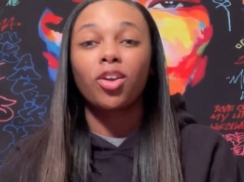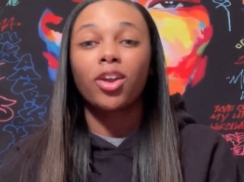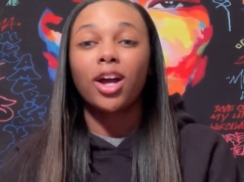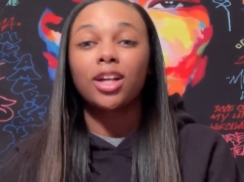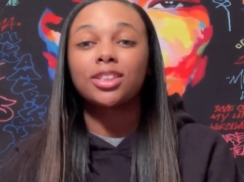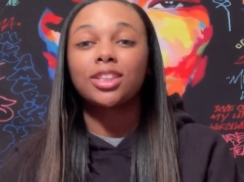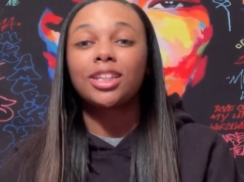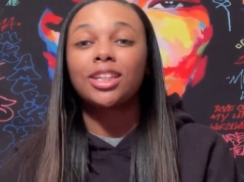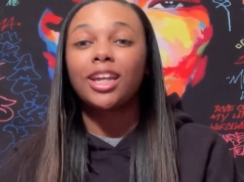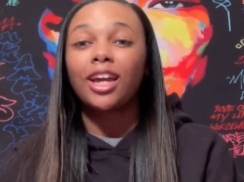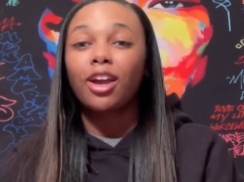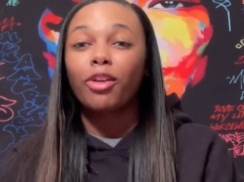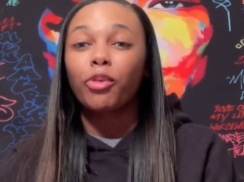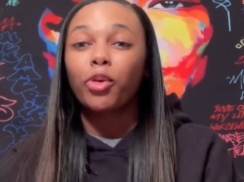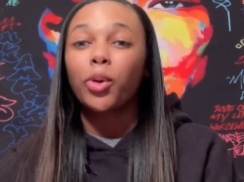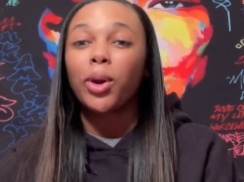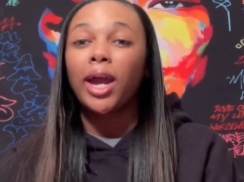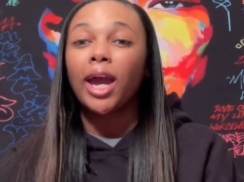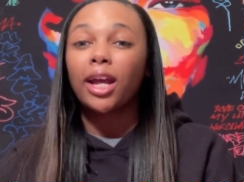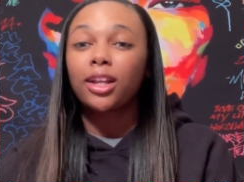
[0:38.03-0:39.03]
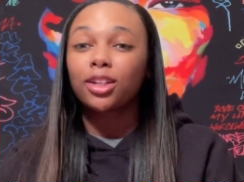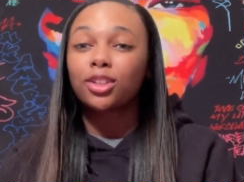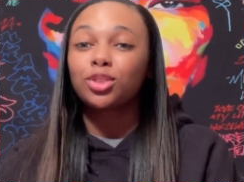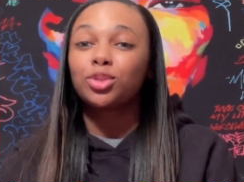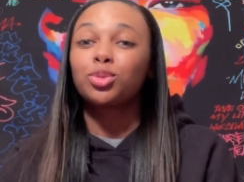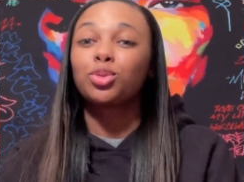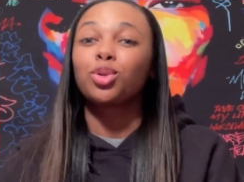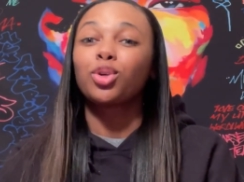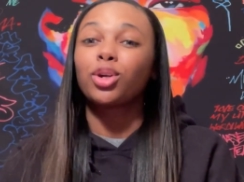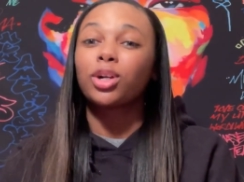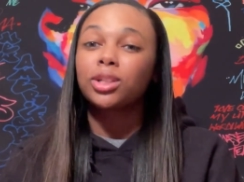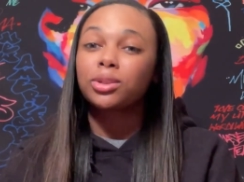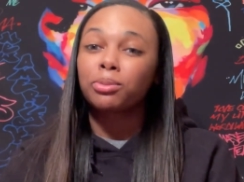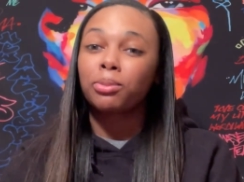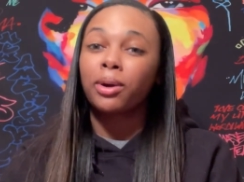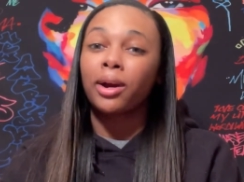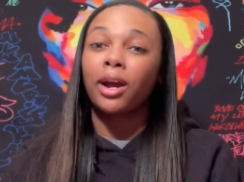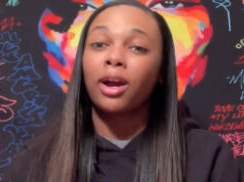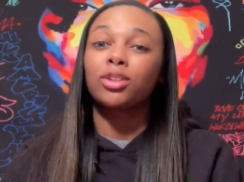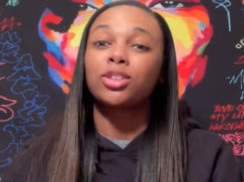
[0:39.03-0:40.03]
Now, today we reacted to Chris
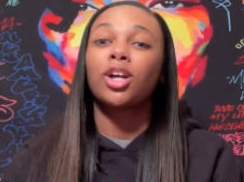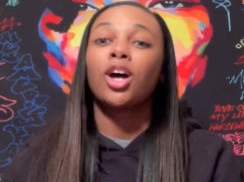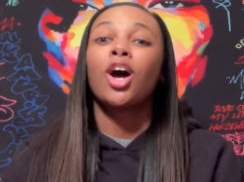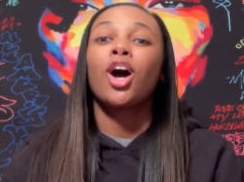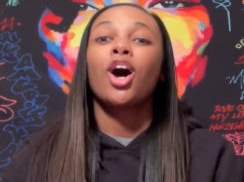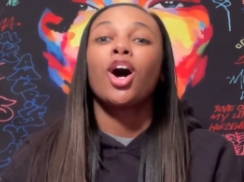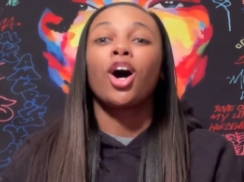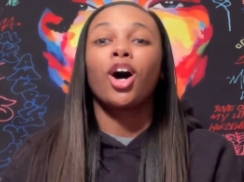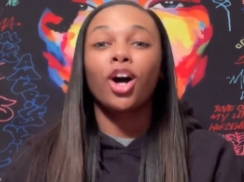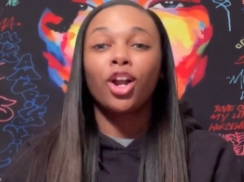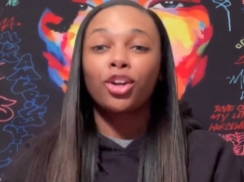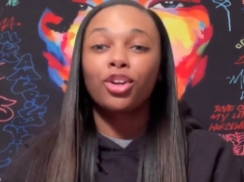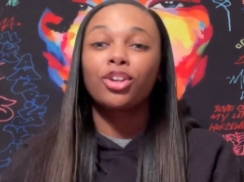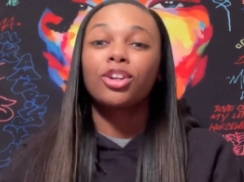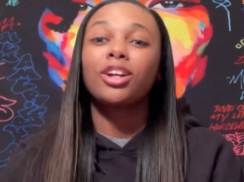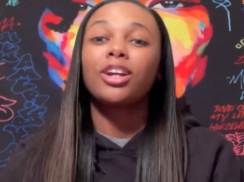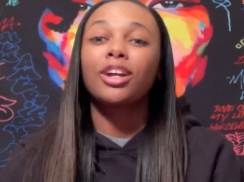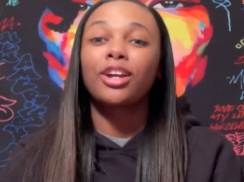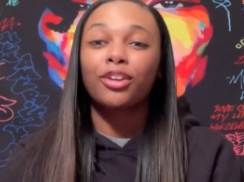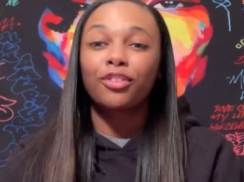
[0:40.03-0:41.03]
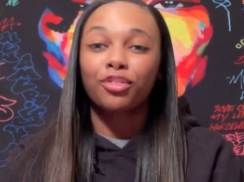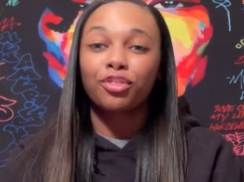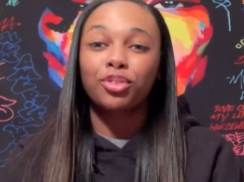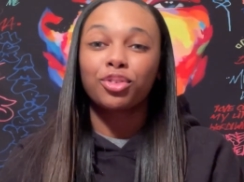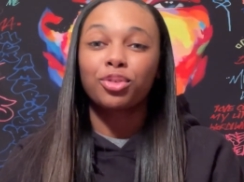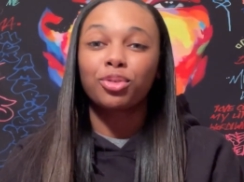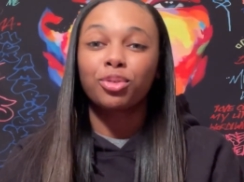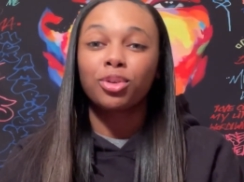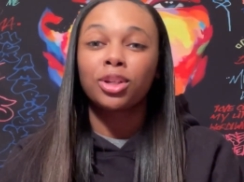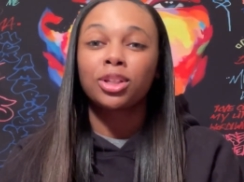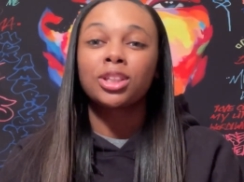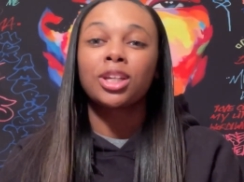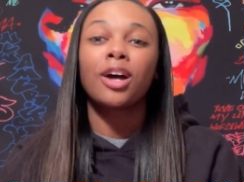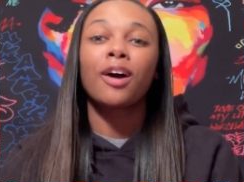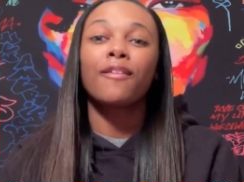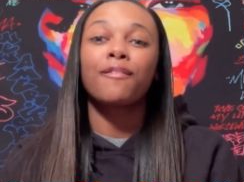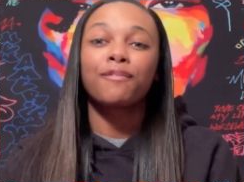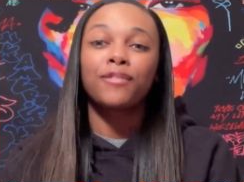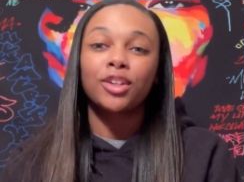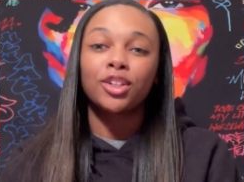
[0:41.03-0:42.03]
Brown's Under the Influence
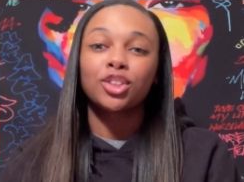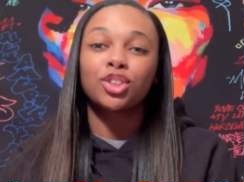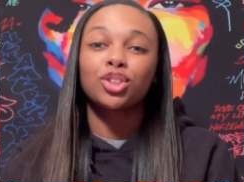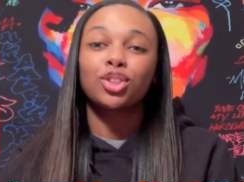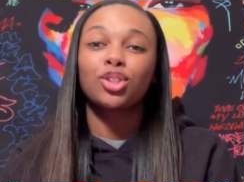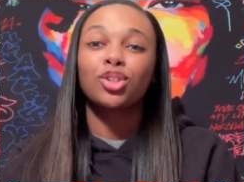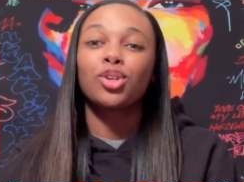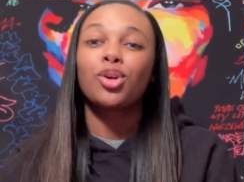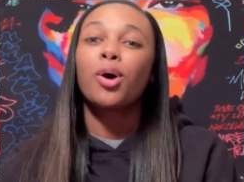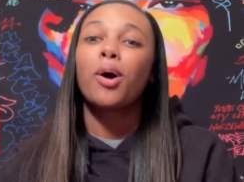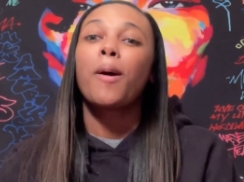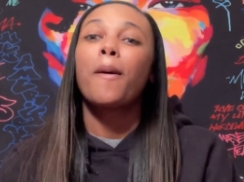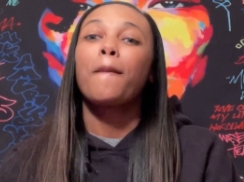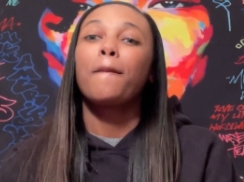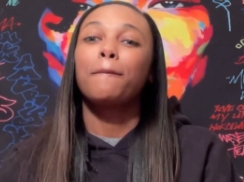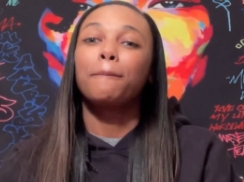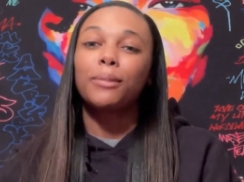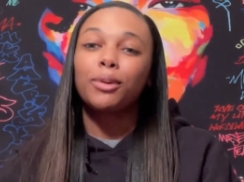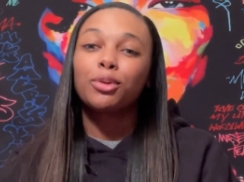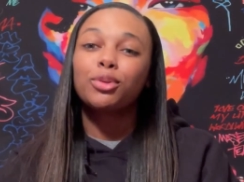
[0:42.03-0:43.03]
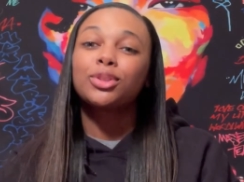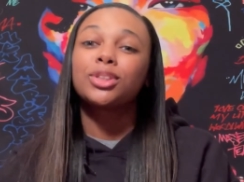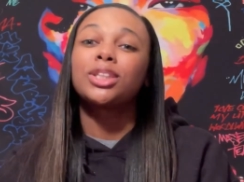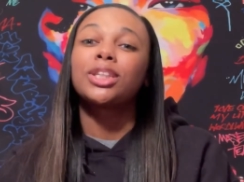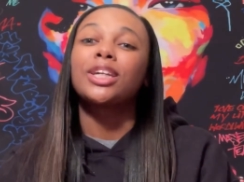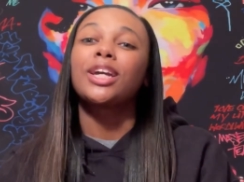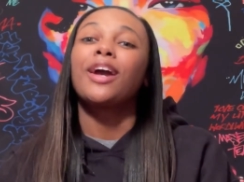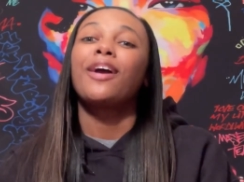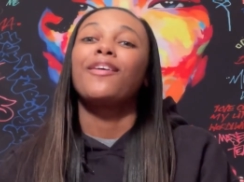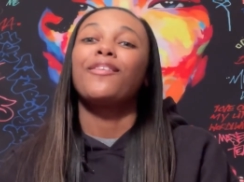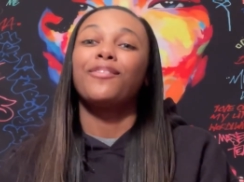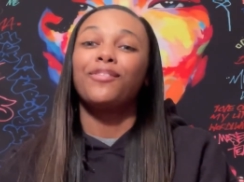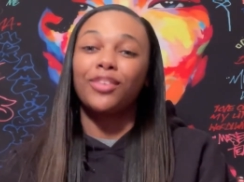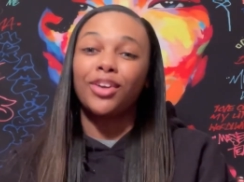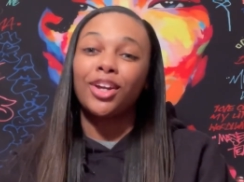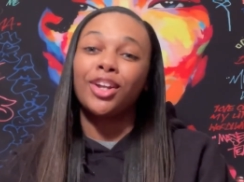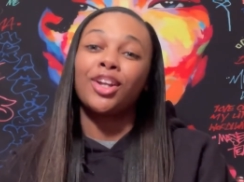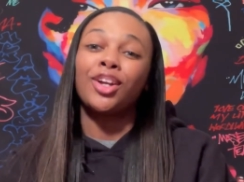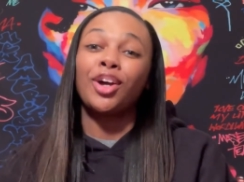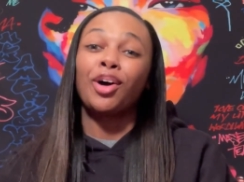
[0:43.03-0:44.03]
official music
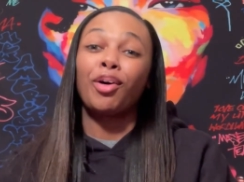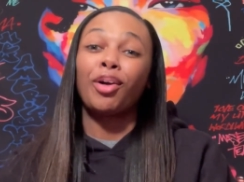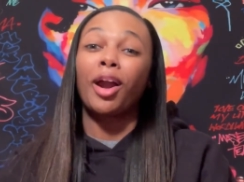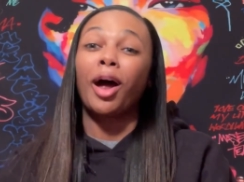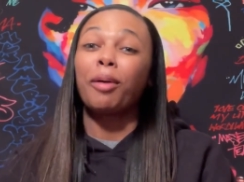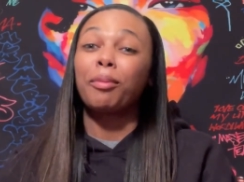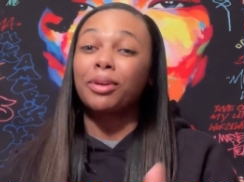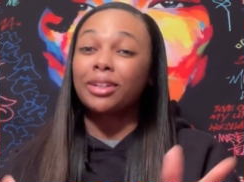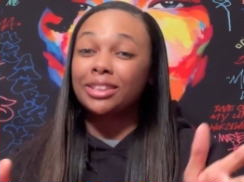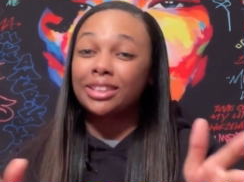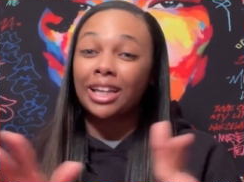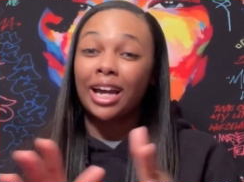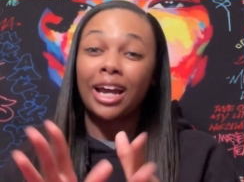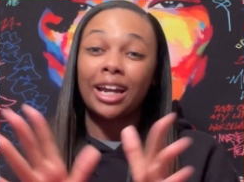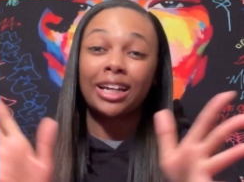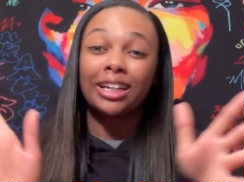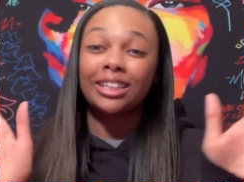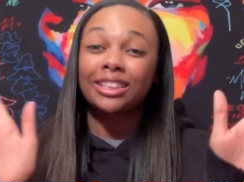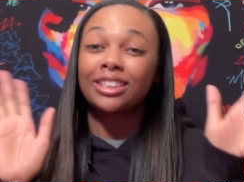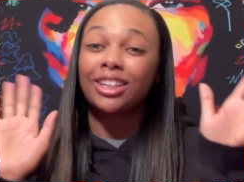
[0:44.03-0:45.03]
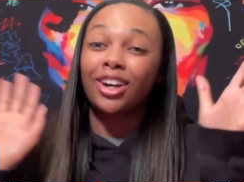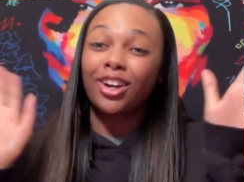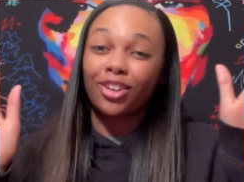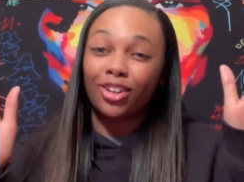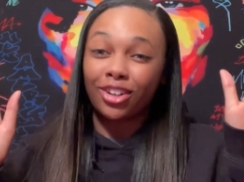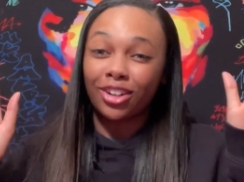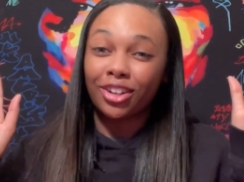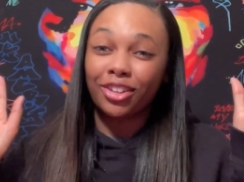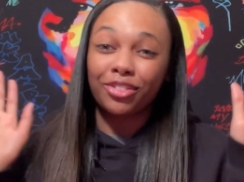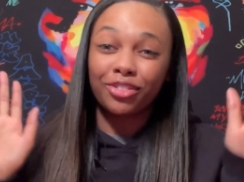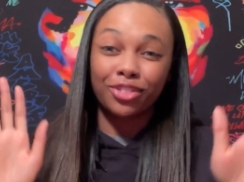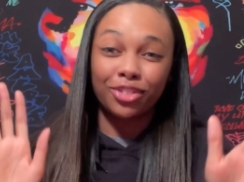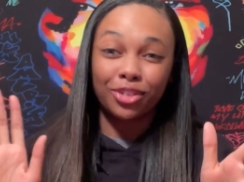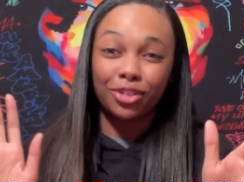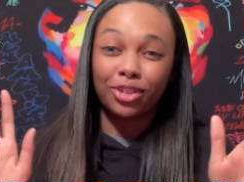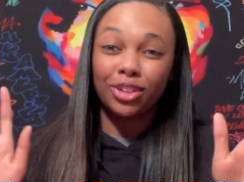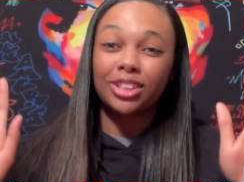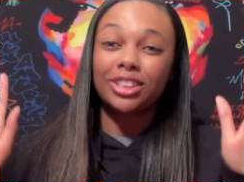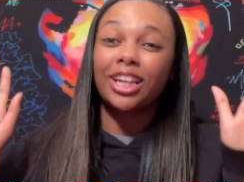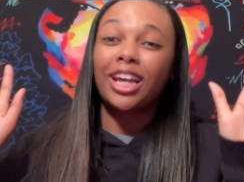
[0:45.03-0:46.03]
video. And I'm excited because Under the
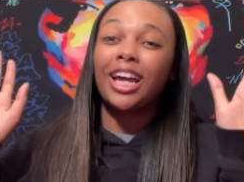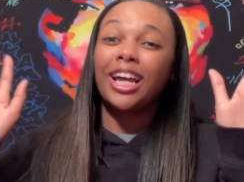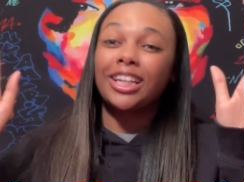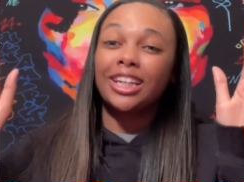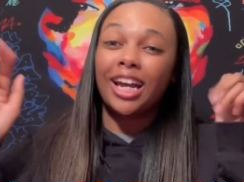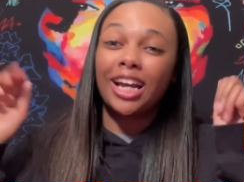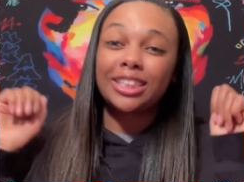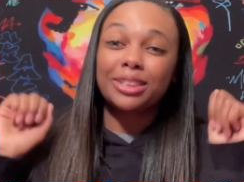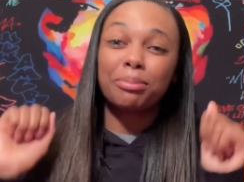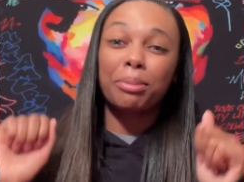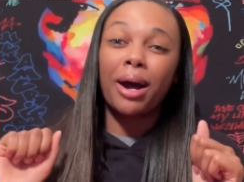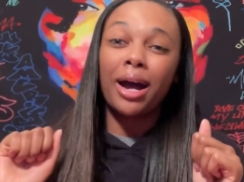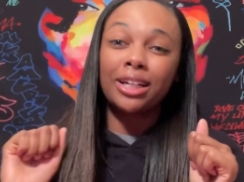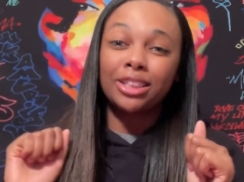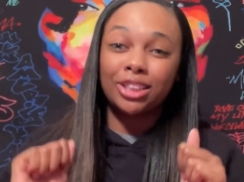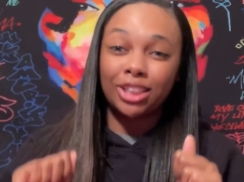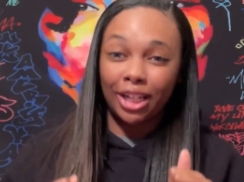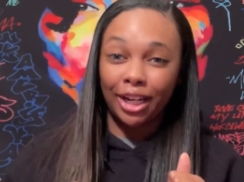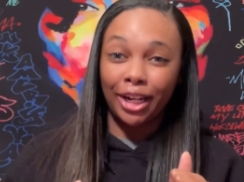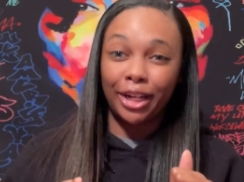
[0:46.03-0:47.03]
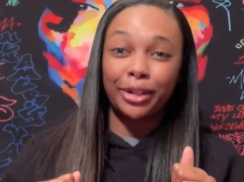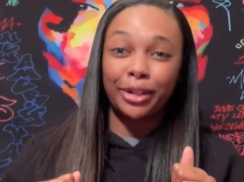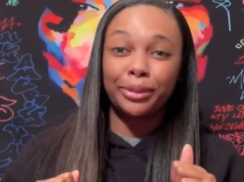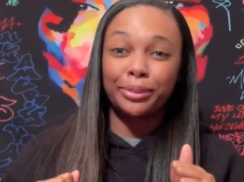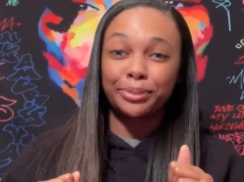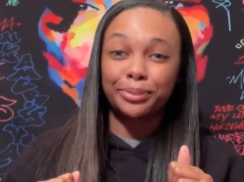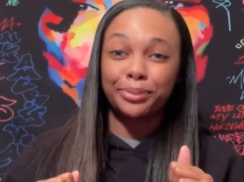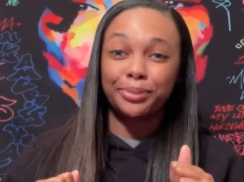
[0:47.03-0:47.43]
Influence, that's my jam.